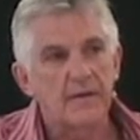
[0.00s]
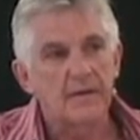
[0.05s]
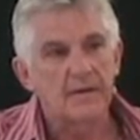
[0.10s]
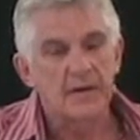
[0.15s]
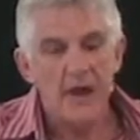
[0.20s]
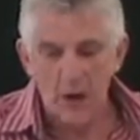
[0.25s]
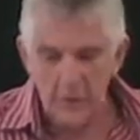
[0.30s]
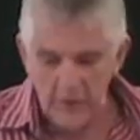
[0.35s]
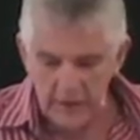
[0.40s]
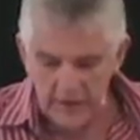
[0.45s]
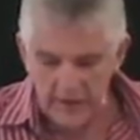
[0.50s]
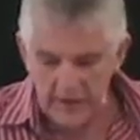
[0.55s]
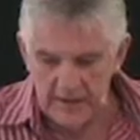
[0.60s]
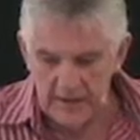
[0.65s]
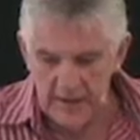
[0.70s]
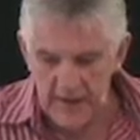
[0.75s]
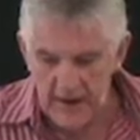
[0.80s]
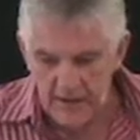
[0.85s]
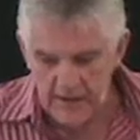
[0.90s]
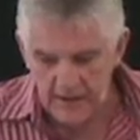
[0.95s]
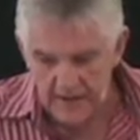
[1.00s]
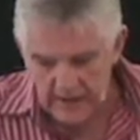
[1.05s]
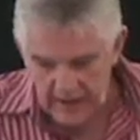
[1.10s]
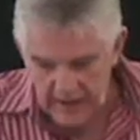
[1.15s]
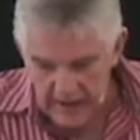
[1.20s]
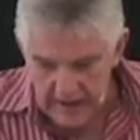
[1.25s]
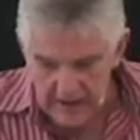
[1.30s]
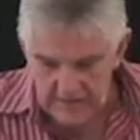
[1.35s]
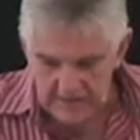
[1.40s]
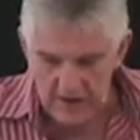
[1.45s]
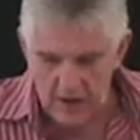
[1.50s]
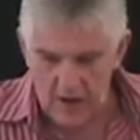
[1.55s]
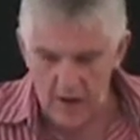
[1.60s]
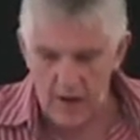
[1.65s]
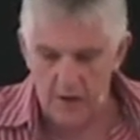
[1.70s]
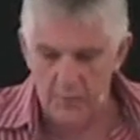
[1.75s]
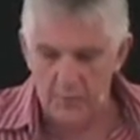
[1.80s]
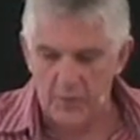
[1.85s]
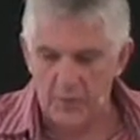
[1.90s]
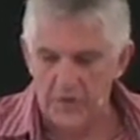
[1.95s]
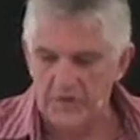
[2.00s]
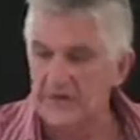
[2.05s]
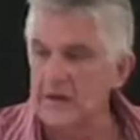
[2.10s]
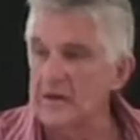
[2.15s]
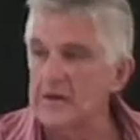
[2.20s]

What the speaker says: Knowing that now that he is a high priest.